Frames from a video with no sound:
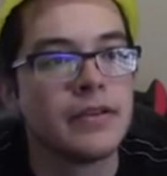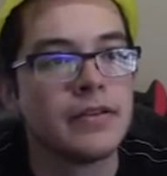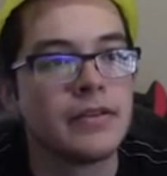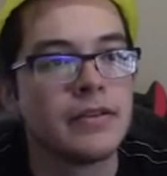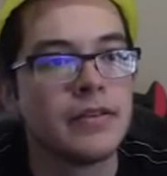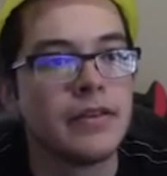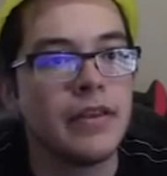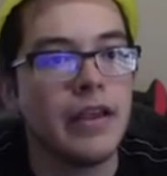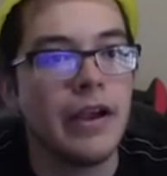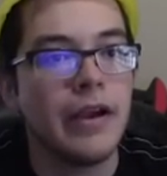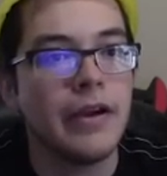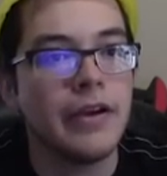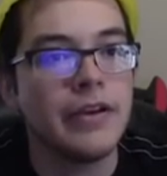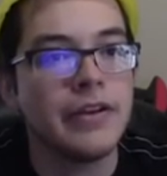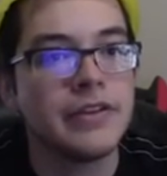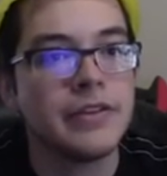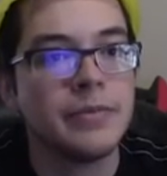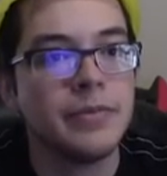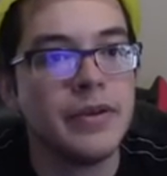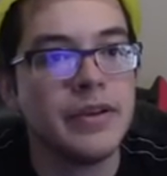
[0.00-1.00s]
There is a
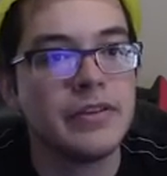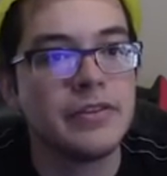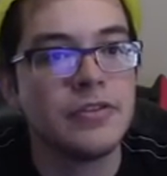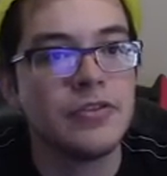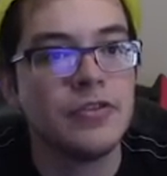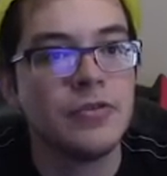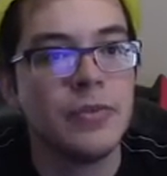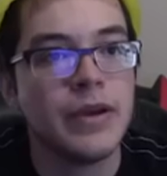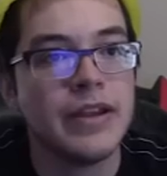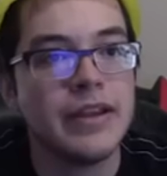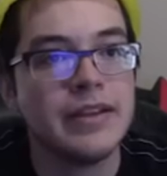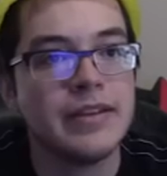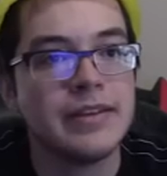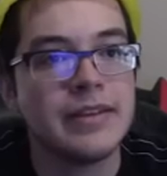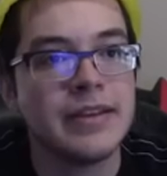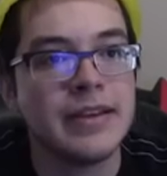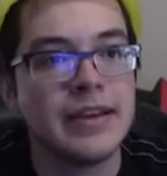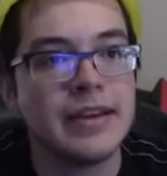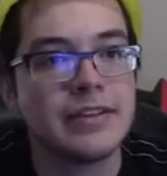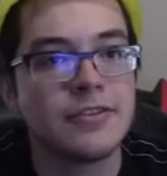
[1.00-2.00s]
bit too many
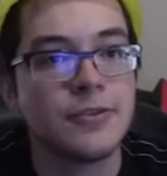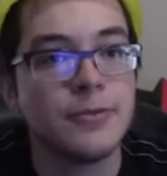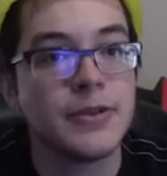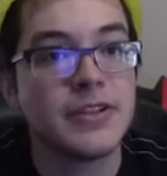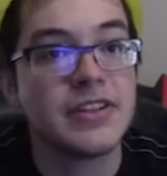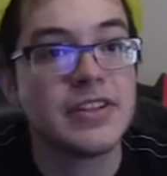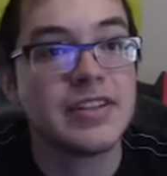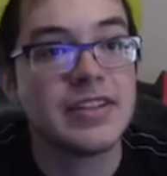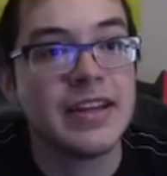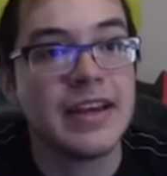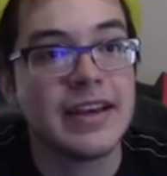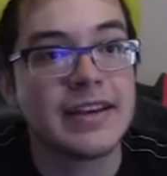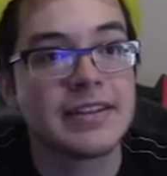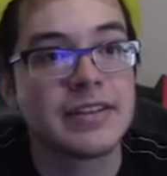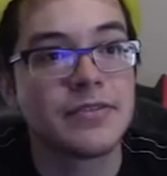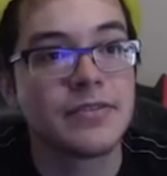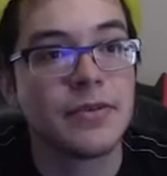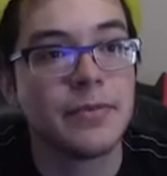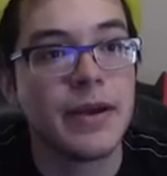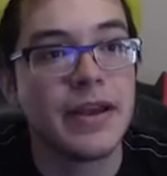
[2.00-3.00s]
too much text for
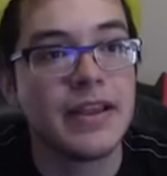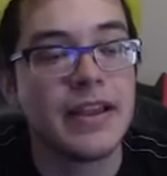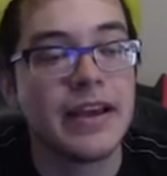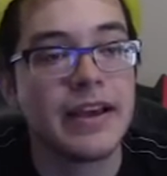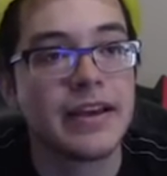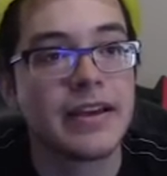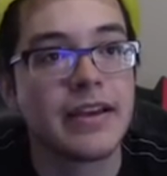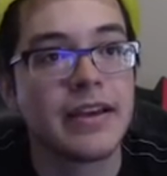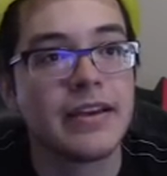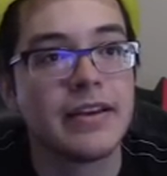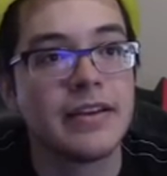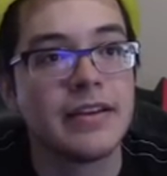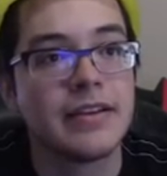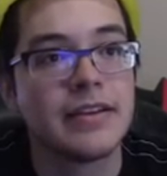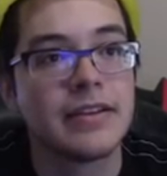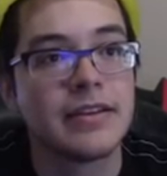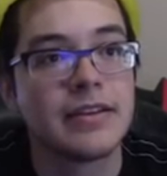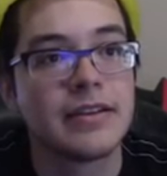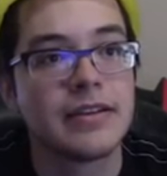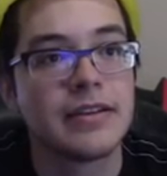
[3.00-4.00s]
my liking.
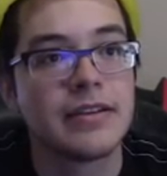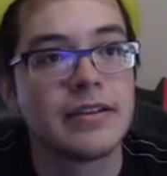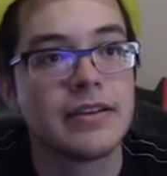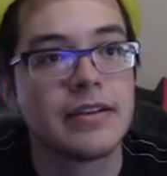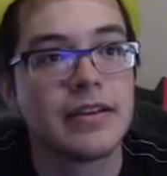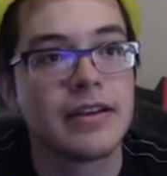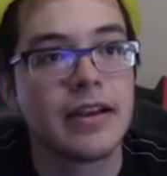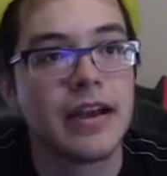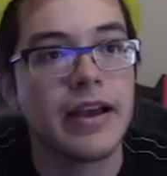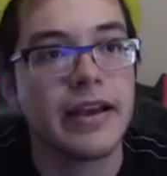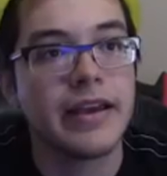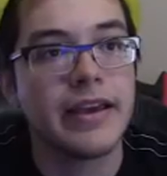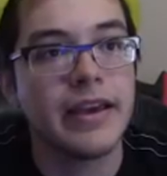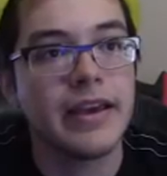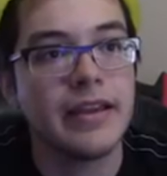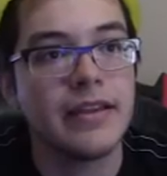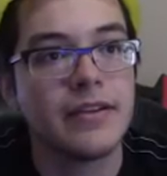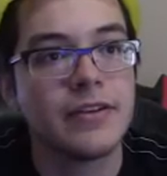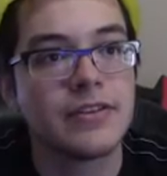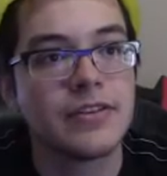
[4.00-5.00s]
I can't,
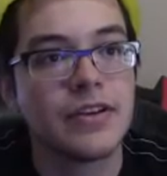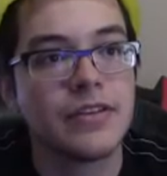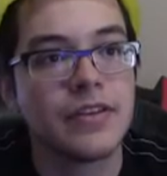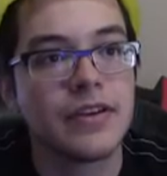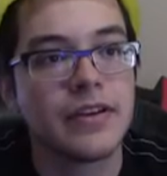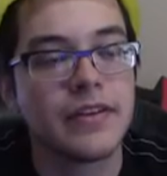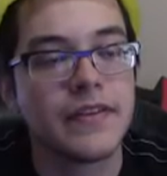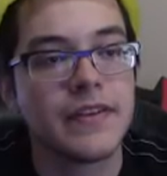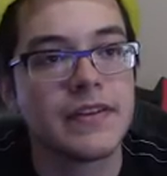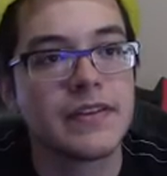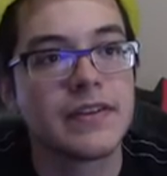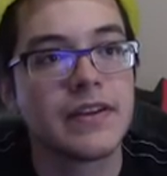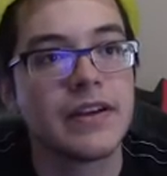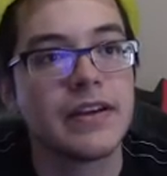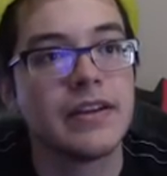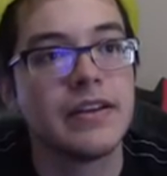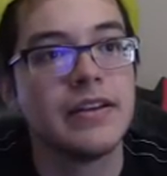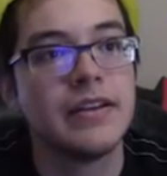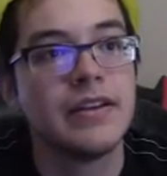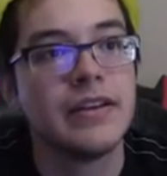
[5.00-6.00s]
there's nothing on this side.
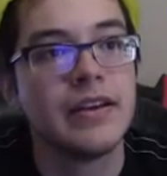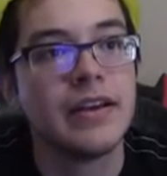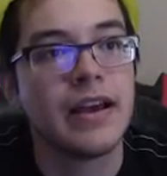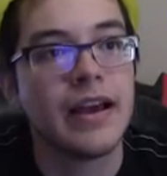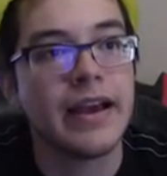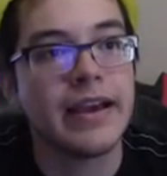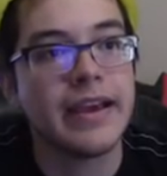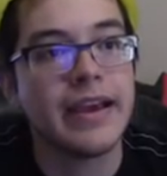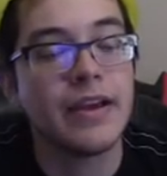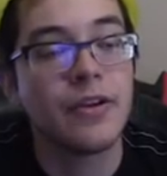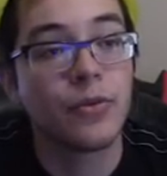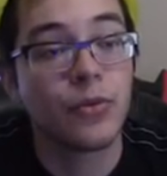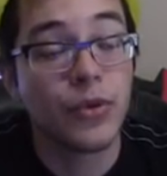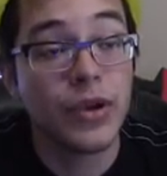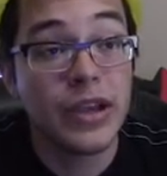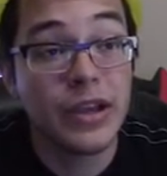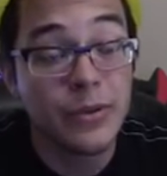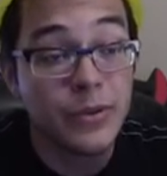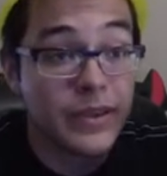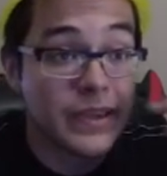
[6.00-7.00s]
I can't read
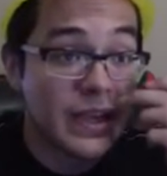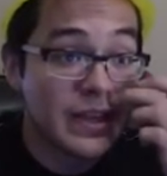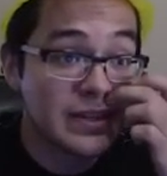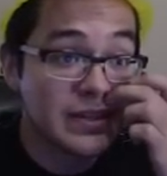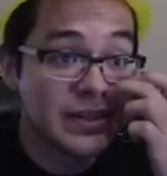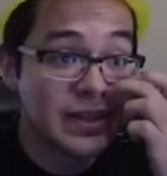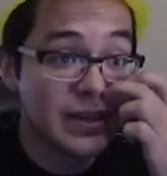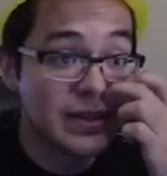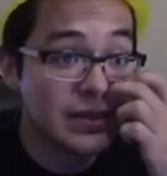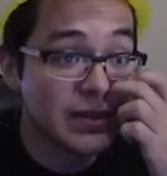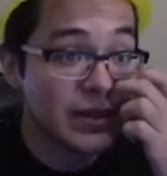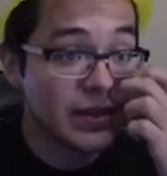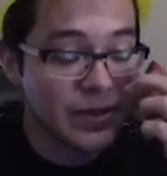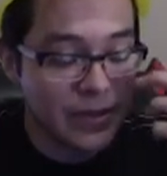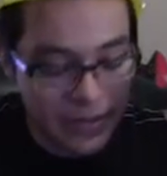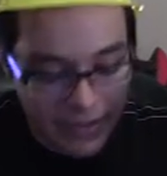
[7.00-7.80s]
what that says either. Can